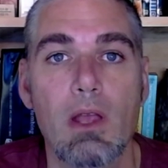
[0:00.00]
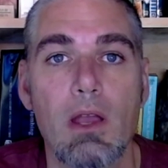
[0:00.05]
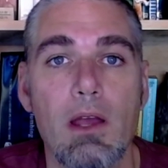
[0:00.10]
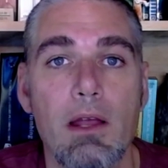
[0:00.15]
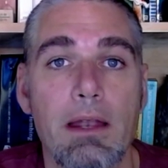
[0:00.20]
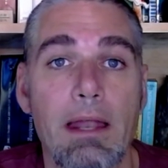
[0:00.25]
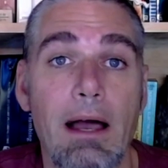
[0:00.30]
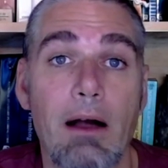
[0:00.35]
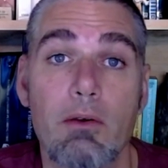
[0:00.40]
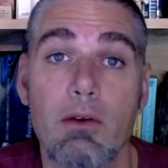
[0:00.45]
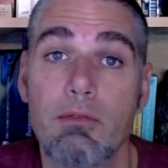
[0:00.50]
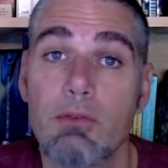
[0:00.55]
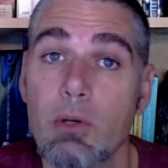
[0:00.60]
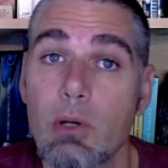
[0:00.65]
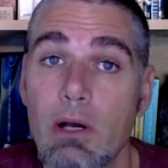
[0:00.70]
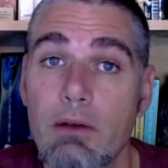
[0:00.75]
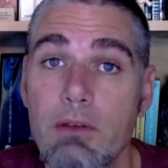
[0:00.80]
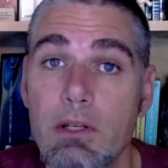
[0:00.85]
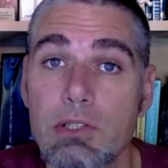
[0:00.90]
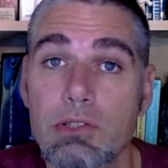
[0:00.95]
Now, if you
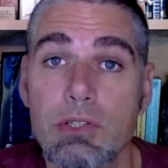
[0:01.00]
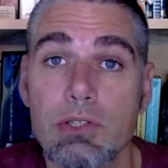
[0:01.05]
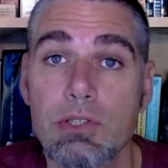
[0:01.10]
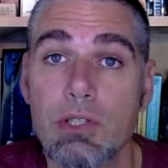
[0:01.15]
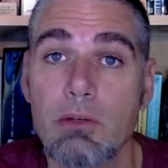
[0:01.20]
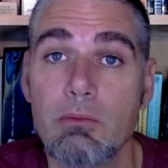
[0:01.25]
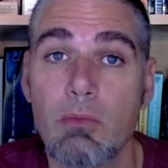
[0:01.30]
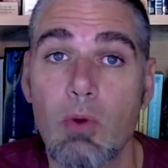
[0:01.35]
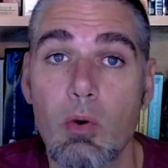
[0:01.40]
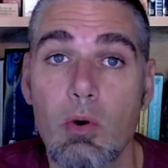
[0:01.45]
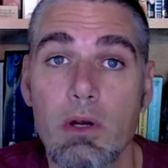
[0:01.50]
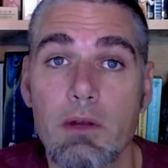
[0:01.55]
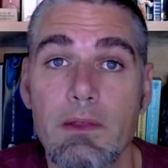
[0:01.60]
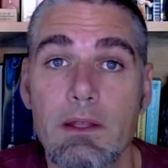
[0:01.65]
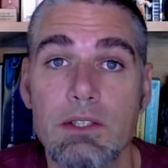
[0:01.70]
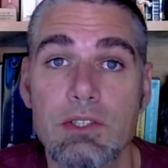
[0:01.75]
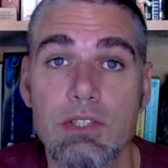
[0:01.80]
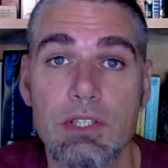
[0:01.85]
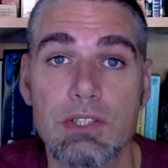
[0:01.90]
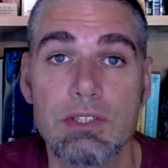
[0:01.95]
have interest in more than
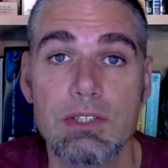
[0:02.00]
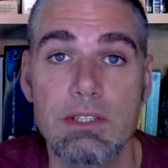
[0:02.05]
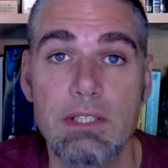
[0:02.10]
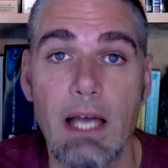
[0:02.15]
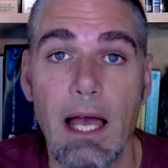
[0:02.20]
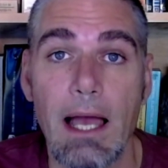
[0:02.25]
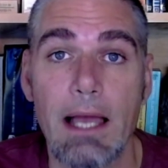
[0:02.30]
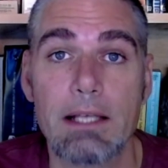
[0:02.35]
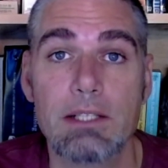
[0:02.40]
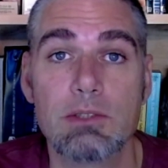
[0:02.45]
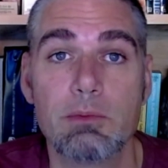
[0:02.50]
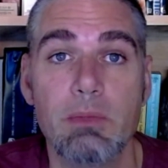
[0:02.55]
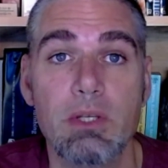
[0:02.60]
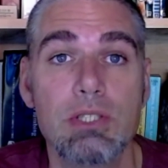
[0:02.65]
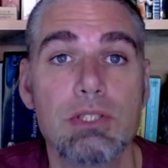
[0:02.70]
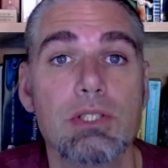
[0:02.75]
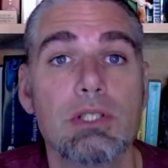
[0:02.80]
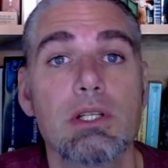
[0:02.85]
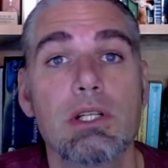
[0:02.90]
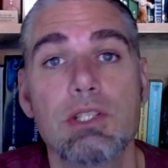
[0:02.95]
just decks, be
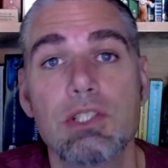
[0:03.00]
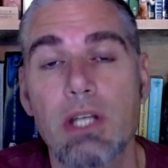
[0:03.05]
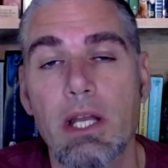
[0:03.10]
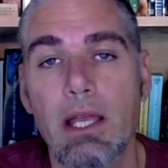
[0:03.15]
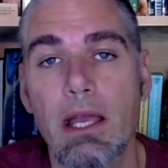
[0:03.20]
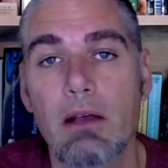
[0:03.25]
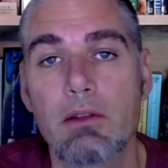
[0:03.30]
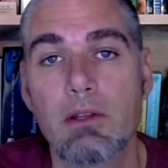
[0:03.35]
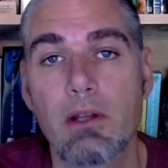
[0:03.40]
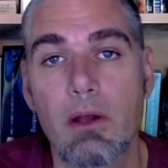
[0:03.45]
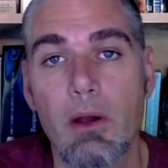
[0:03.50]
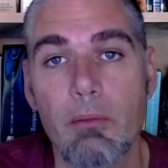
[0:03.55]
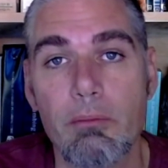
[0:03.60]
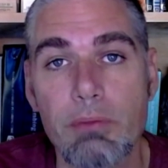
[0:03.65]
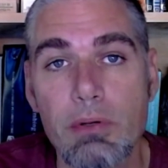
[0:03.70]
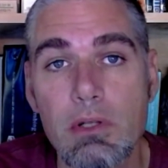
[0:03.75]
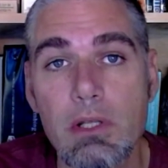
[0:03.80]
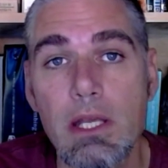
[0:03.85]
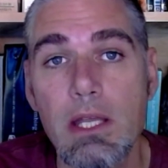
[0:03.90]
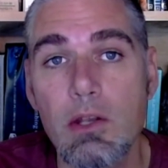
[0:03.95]
sure to check out the
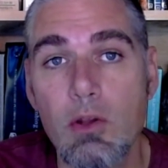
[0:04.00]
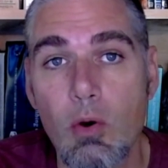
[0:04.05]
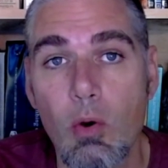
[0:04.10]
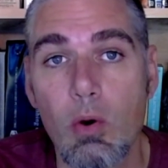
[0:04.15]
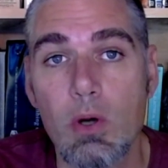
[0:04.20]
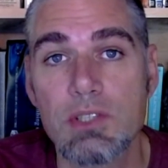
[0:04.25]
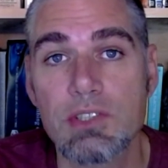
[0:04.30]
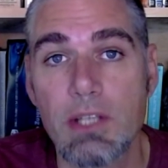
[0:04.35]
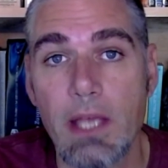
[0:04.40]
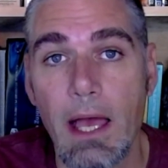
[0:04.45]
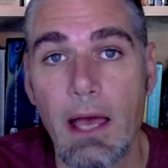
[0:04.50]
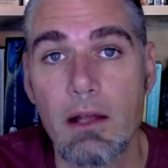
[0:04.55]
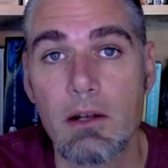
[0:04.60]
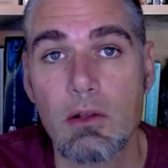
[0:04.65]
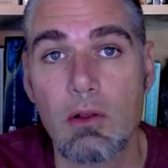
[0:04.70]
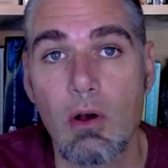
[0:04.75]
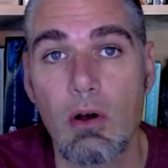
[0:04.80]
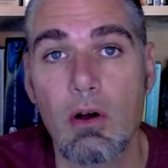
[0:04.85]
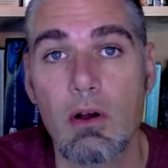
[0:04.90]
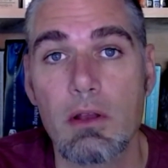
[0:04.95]
complete course
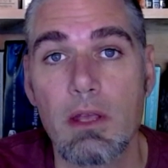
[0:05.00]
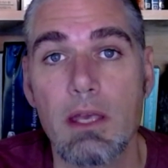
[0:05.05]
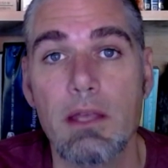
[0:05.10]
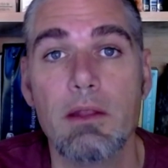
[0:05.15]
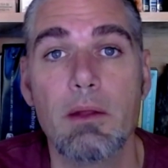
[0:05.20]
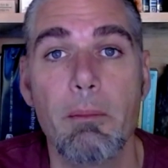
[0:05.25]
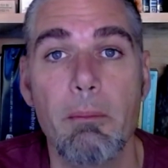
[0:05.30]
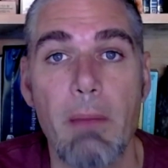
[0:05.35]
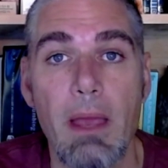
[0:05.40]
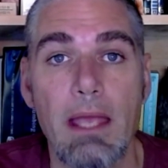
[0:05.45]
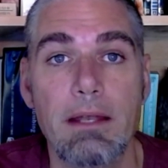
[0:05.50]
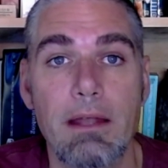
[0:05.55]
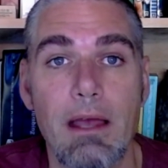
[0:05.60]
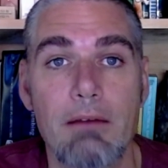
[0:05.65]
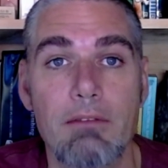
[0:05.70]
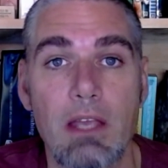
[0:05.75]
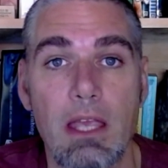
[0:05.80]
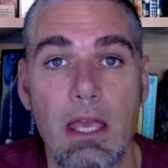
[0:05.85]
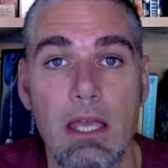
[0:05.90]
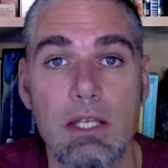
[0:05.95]
catalog in the main
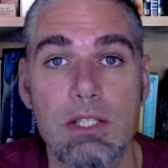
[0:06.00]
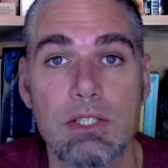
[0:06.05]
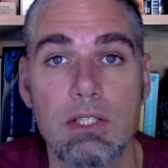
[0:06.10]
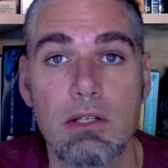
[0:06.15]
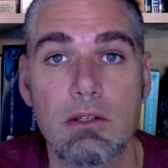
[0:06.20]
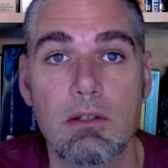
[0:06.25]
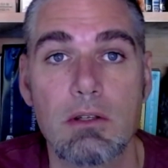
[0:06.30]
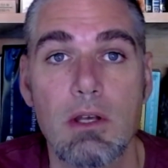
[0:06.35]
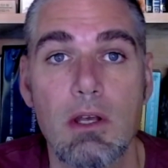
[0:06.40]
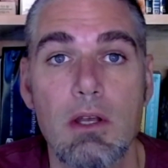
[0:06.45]
navigation.